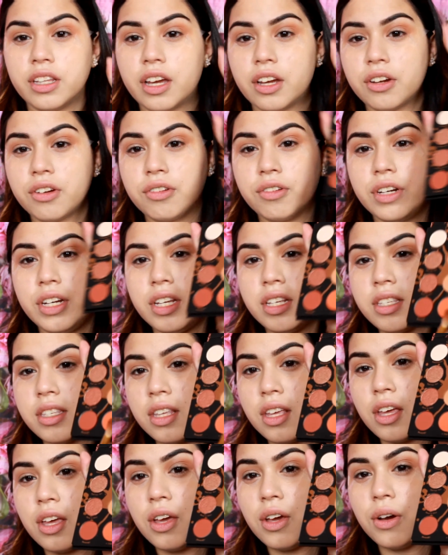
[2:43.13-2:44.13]
that crease
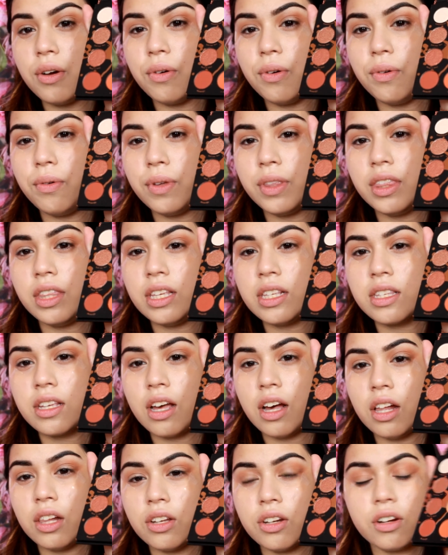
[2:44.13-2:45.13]
with this
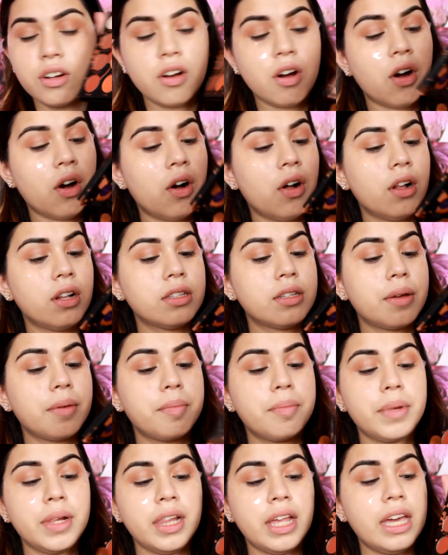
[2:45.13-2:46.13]
color called
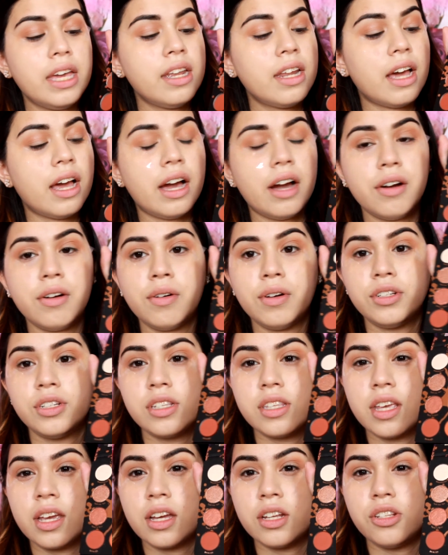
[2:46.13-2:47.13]
Played Out, which
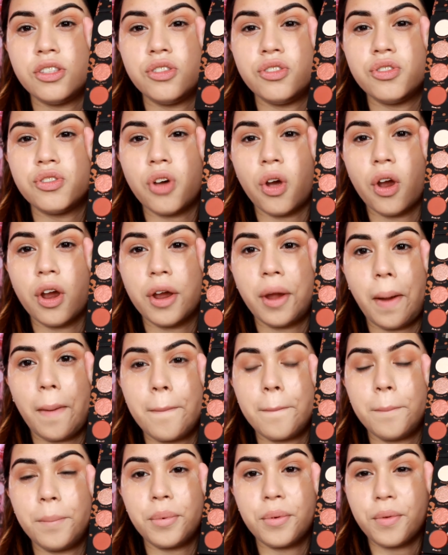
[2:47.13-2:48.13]
is like a dark
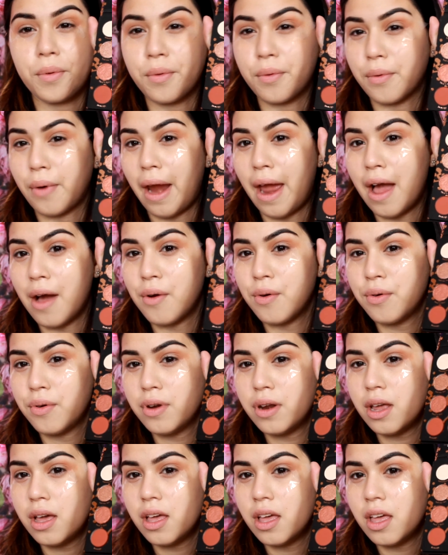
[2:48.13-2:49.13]

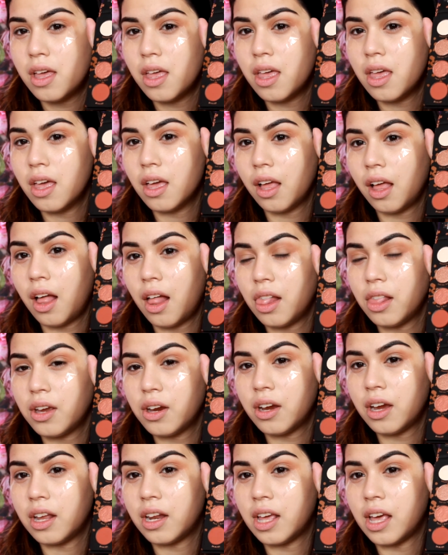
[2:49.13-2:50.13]
brown color,
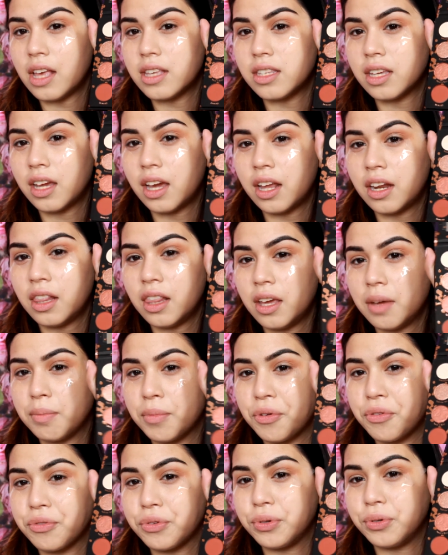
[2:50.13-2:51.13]
and it has a kind of like
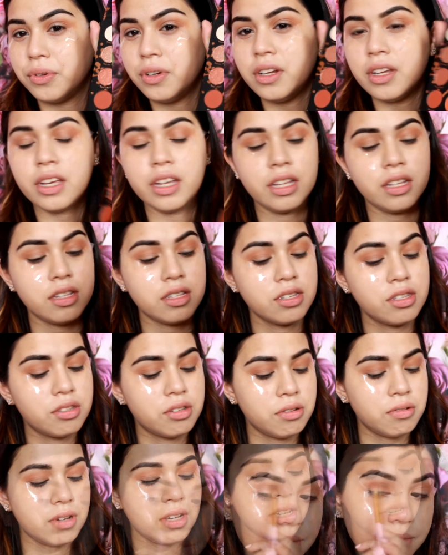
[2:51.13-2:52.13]
maroon hints
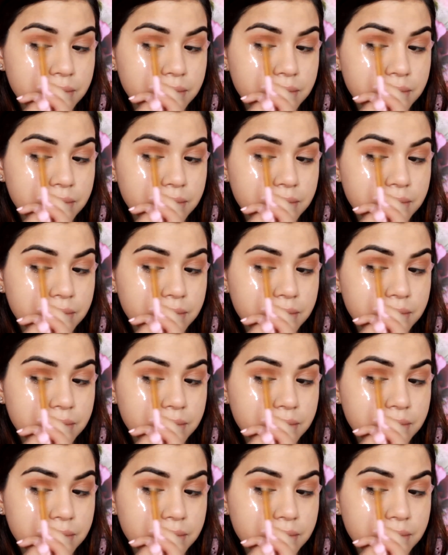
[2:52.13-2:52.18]
to it.